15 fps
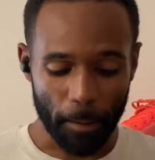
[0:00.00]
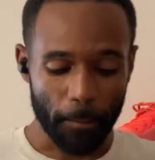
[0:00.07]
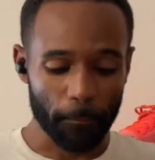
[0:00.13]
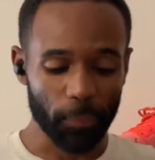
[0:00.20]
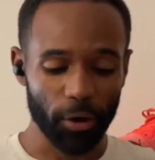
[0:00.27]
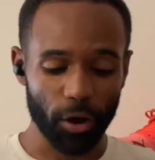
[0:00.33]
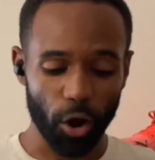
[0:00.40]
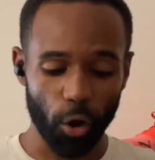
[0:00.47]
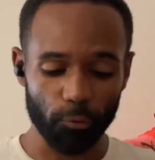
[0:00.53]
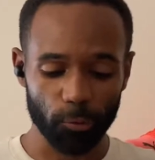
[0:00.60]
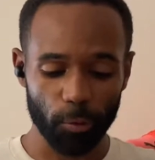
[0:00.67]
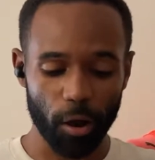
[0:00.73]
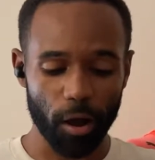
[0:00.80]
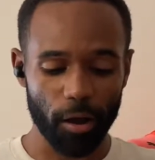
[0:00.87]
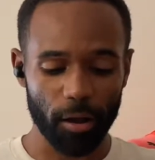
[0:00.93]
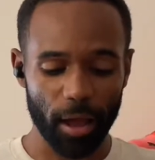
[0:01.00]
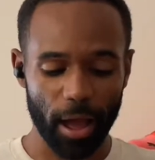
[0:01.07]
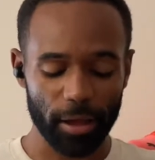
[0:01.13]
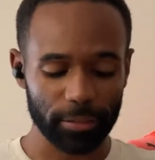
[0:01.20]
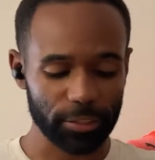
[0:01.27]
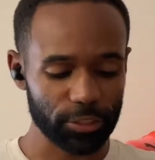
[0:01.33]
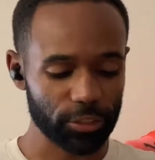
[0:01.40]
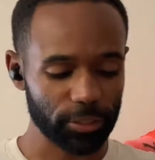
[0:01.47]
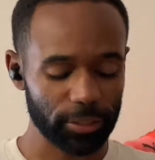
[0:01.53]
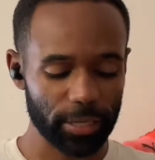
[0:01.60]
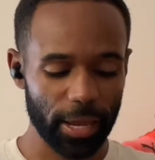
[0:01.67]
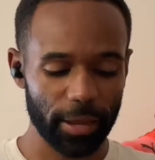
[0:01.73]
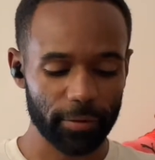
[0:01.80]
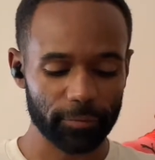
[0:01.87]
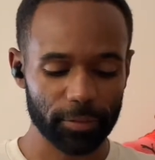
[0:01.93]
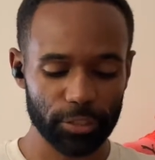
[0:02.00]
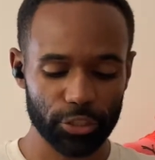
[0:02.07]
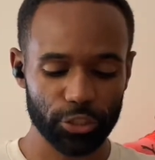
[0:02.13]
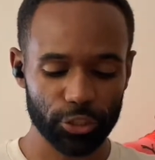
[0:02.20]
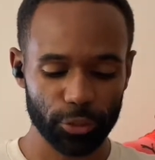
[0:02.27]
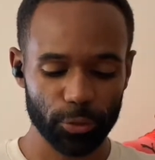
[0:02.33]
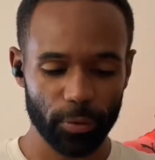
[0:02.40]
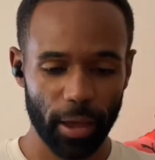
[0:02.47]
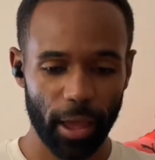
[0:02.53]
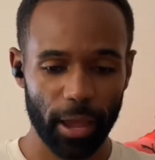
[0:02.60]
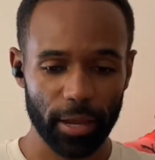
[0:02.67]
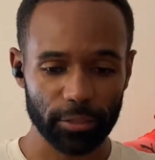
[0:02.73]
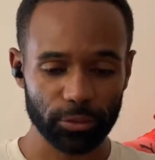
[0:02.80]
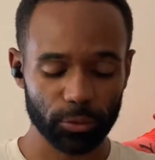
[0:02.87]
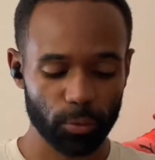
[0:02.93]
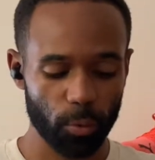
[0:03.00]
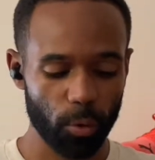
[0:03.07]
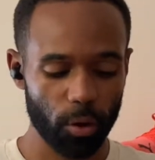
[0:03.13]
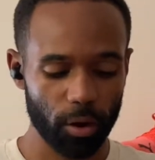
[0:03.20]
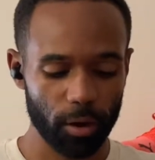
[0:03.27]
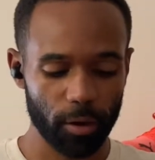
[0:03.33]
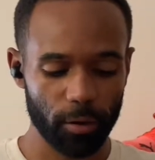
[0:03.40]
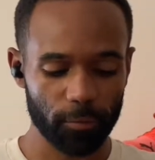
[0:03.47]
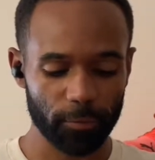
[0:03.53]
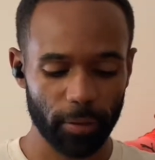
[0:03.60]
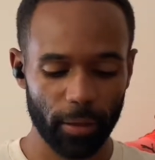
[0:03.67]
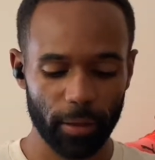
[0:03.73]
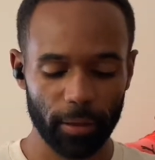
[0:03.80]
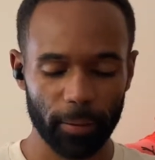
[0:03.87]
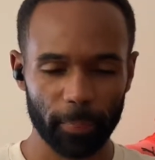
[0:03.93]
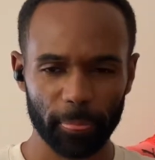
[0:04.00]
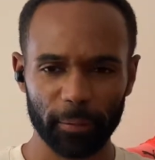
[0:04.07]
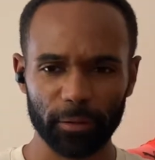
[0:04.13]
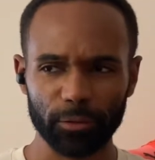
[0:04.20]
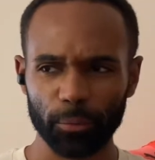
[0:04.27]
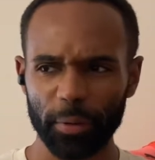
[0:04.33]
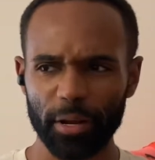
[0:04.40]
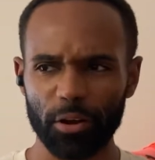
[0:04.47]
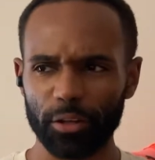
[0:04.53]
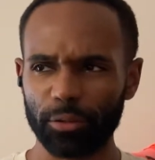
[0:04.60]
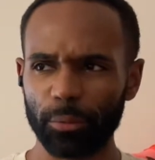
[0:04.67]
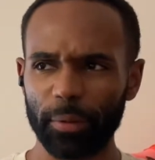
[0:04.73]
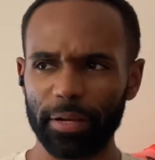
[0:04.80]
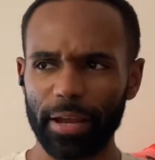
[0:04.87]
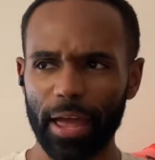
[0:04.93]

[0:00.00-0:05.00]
But overall, I initially gave this shoe a score of a 3 or a 3.5.